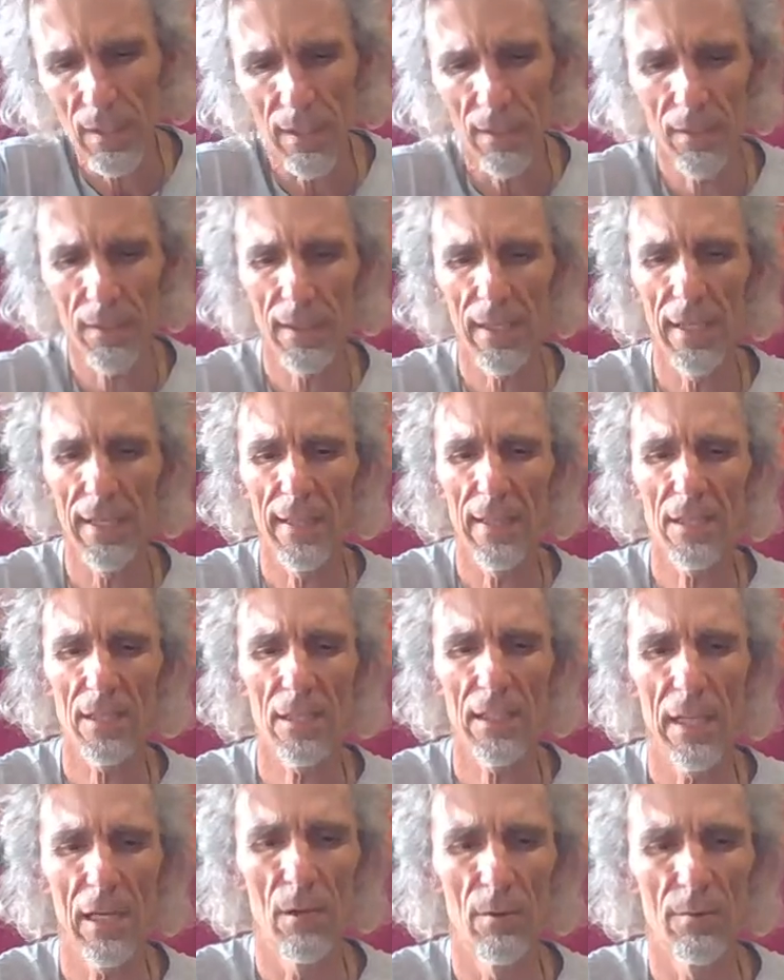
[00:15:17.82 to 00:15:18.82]
Okay, let's
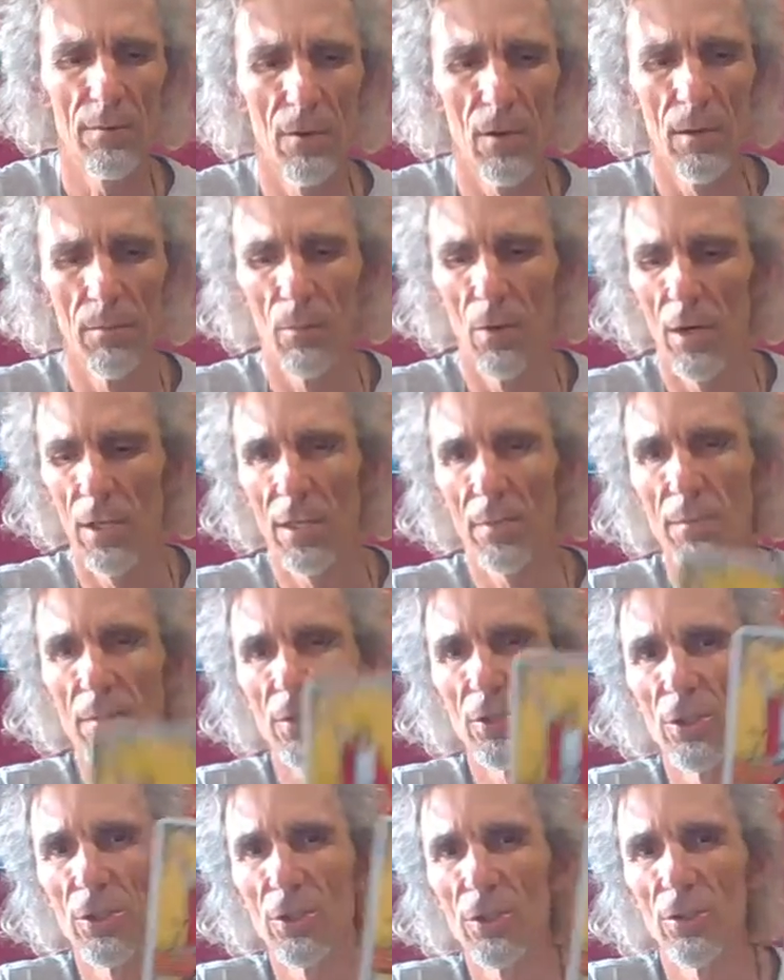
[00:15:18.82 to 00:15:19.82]
clarify by the
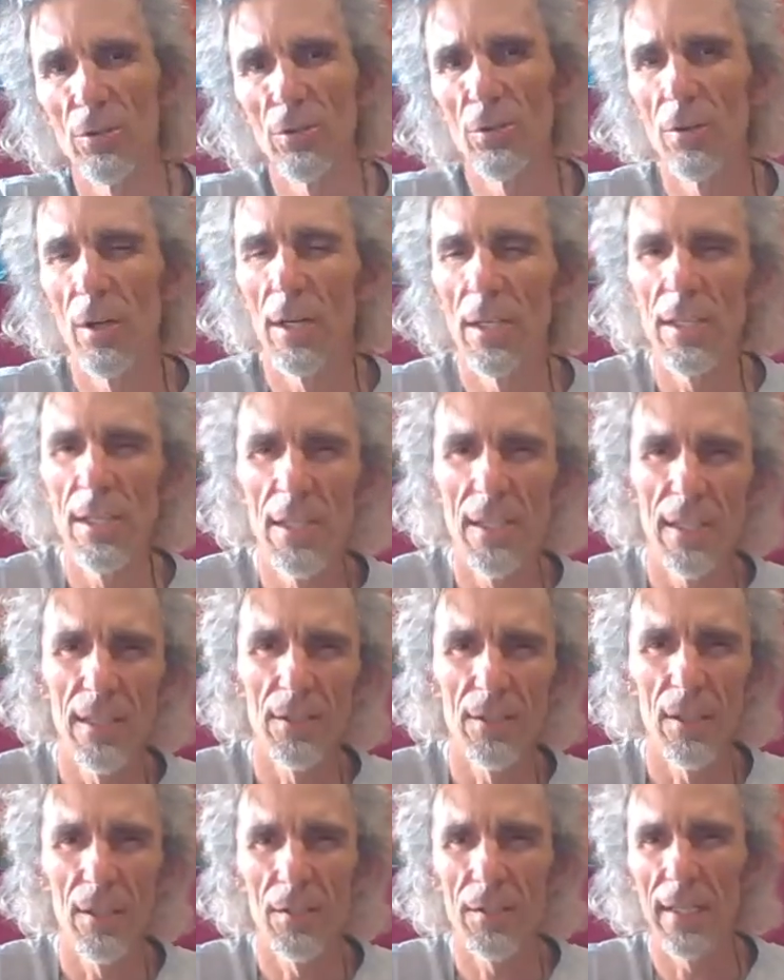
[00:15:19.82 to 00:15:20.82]
Magician. All right,
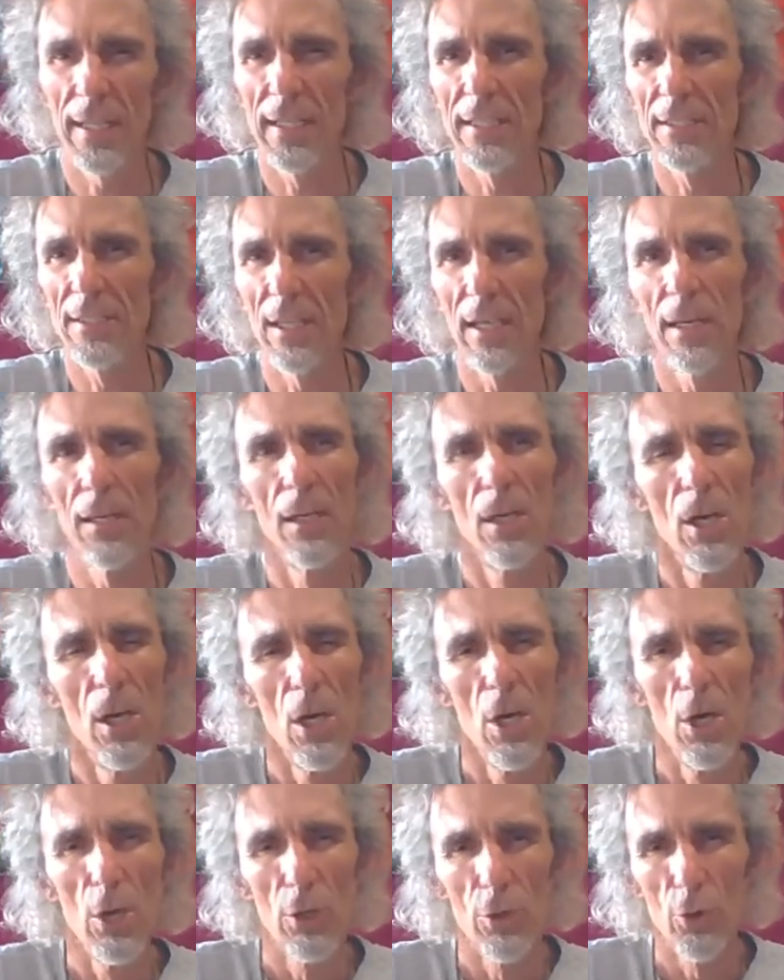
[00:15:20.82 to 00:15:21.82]
yes, okay, so
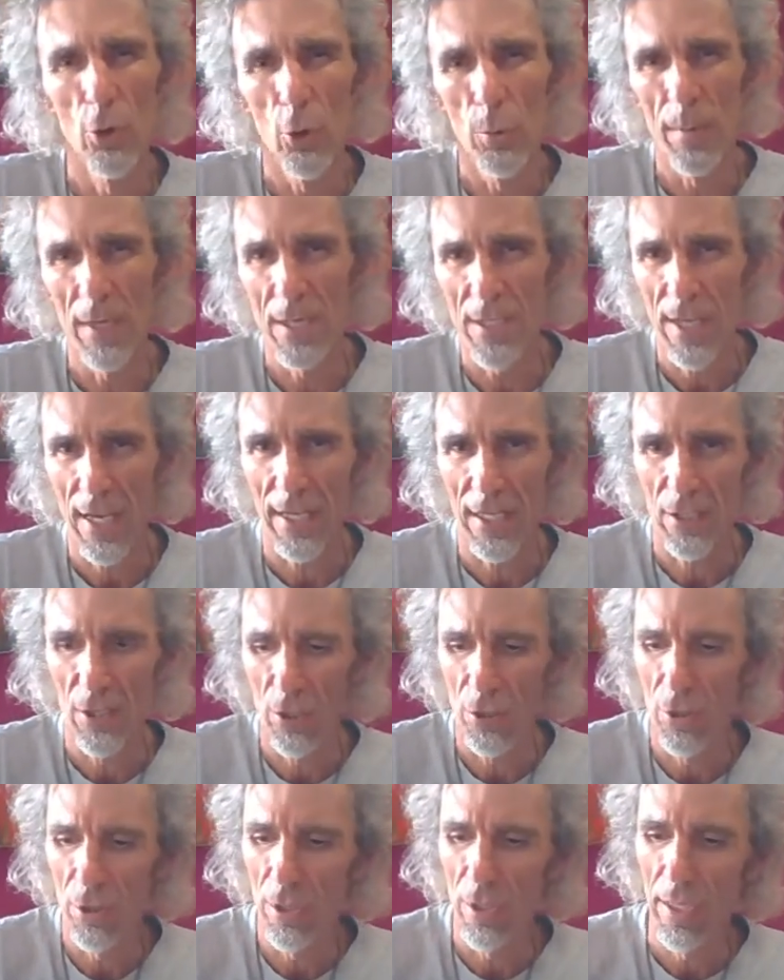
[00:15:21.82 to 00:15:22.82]
your best
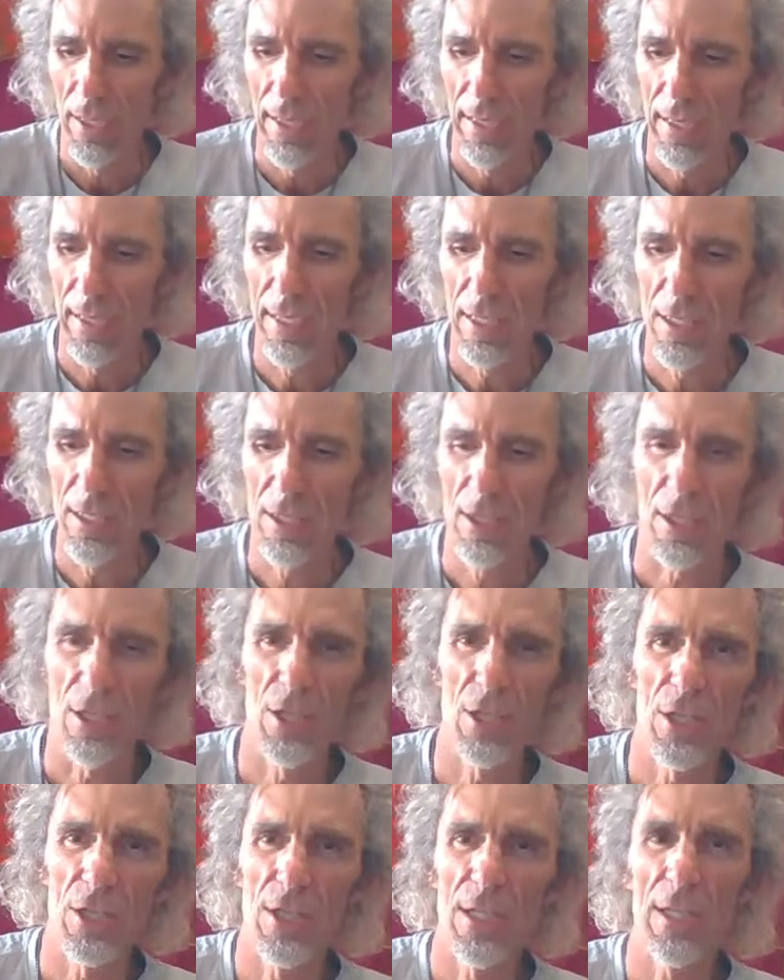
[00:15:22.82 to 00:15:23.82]
attitude is to
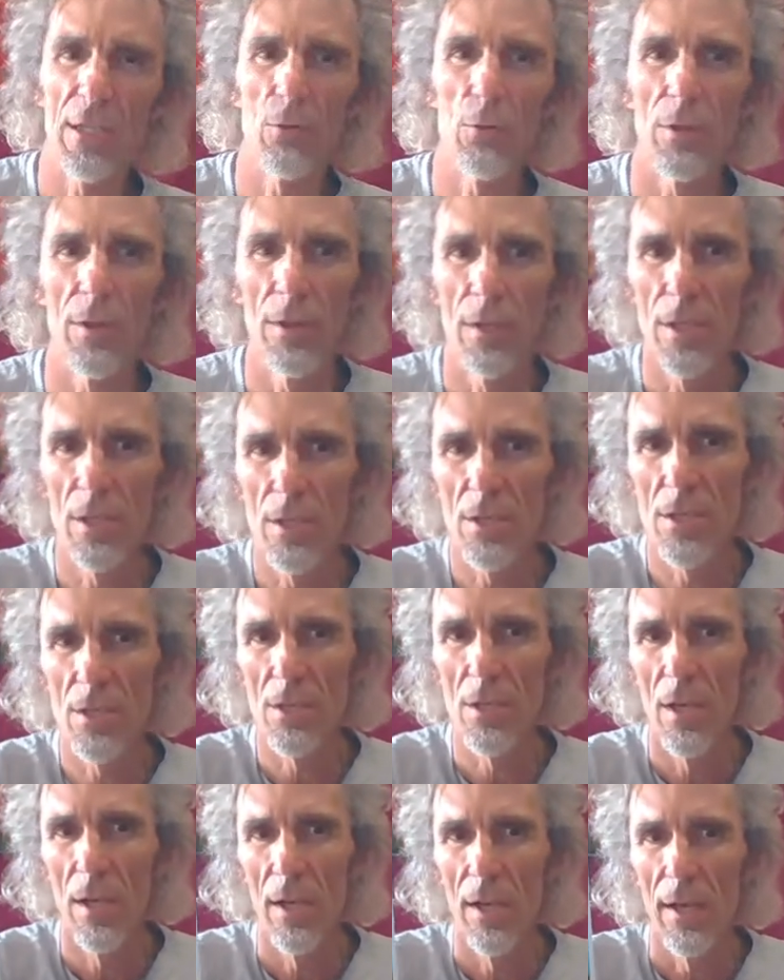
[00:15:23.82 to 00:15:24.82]
stick with
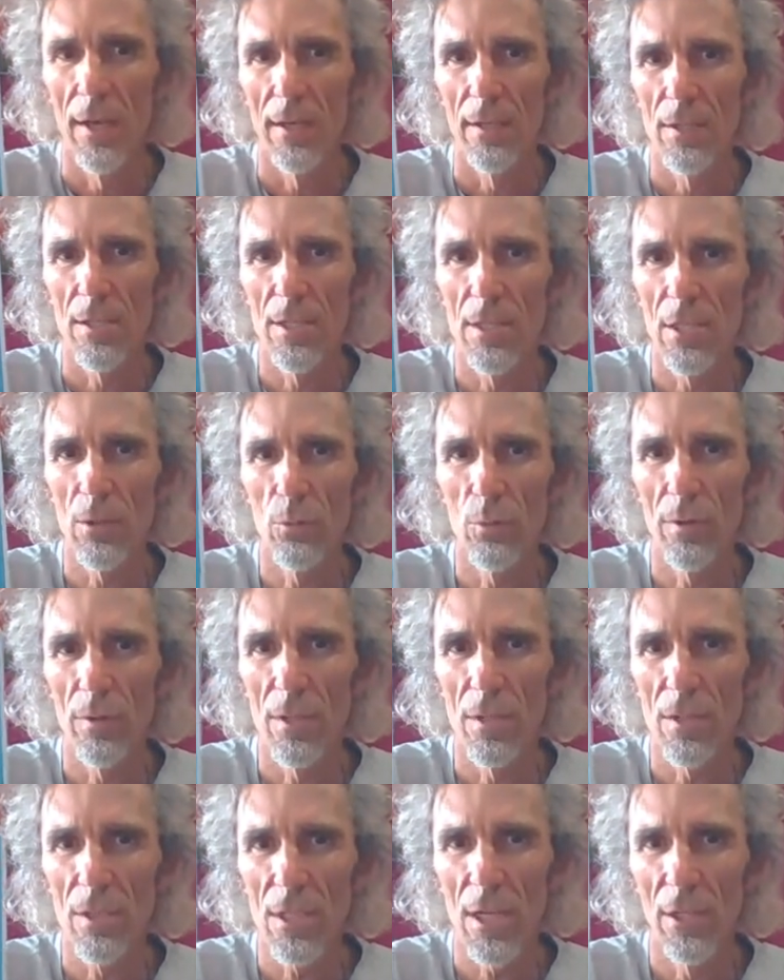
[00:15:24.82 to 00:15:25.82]
this
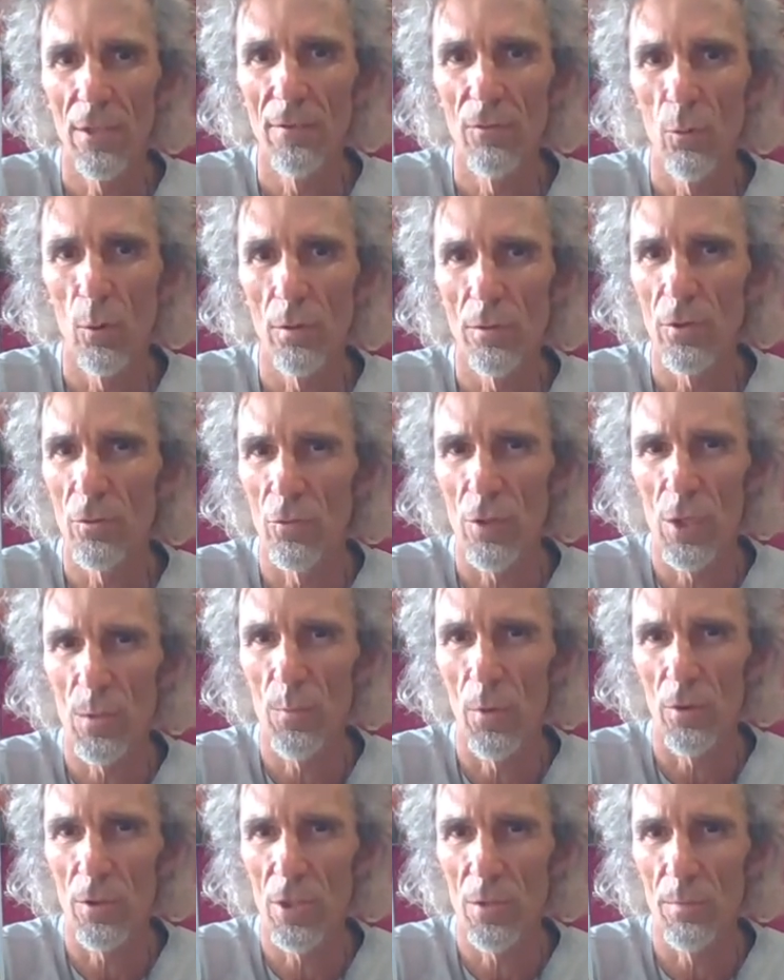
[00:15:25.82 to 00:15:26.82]
Ten of Wands
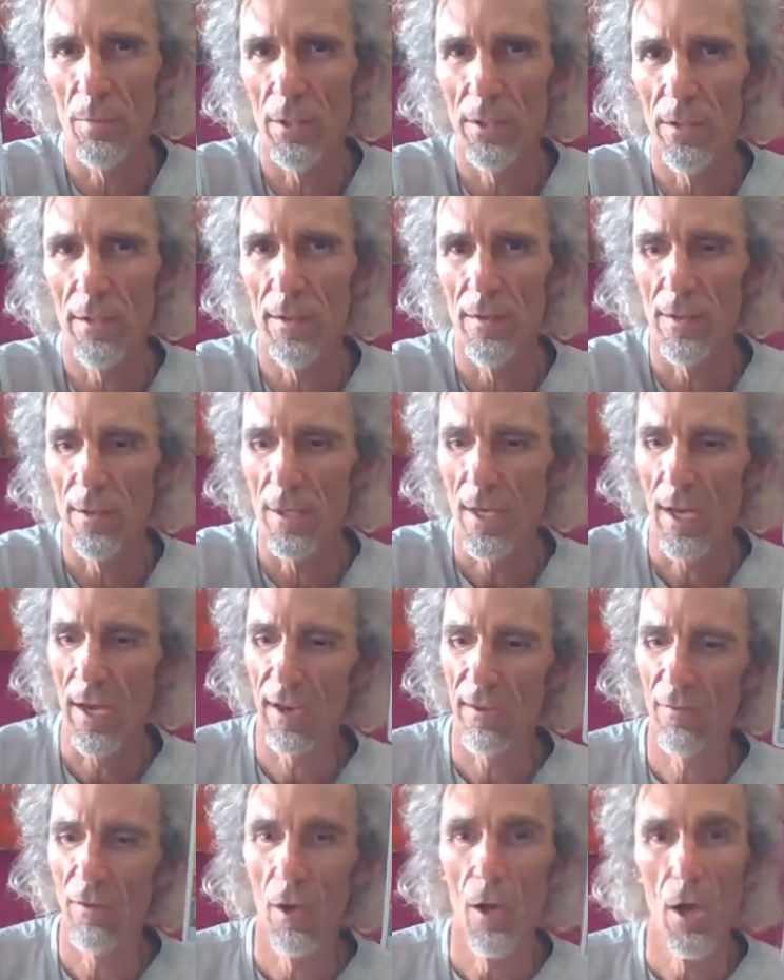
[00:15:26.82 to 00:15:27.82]
responsibility that you
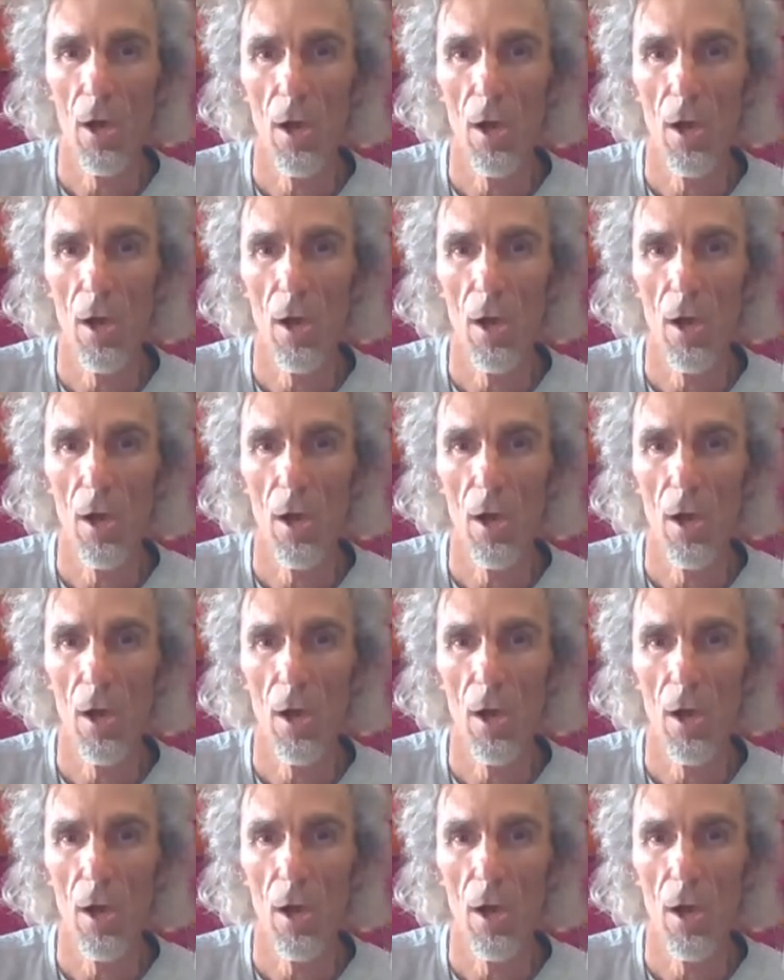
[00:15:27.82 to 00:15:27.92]
have,